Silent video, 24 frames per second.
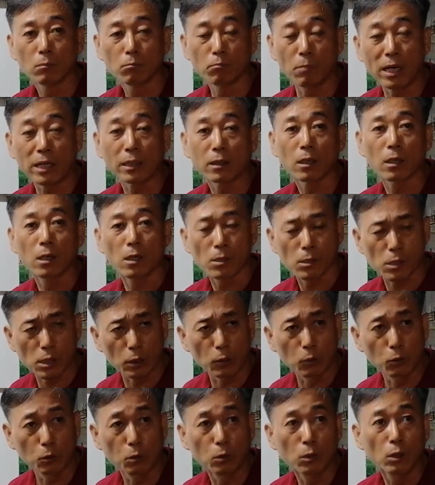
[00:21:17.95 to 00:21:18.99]
But,
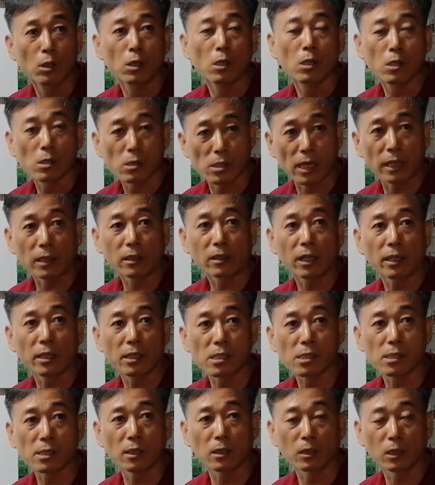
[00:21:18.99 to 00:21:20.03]
you know, Satan
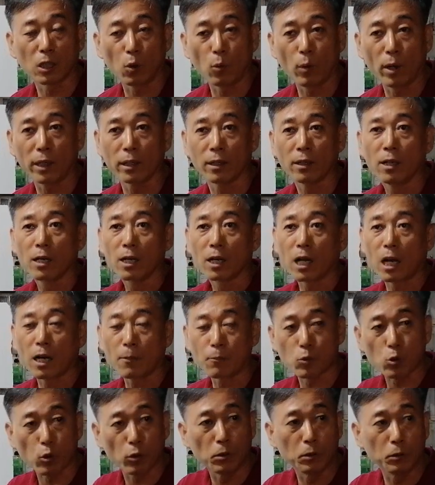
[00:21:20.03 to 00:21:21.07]
is the one
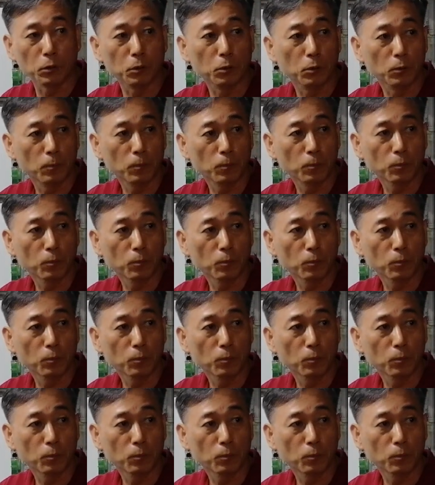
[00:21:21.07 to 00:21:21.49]
capture you.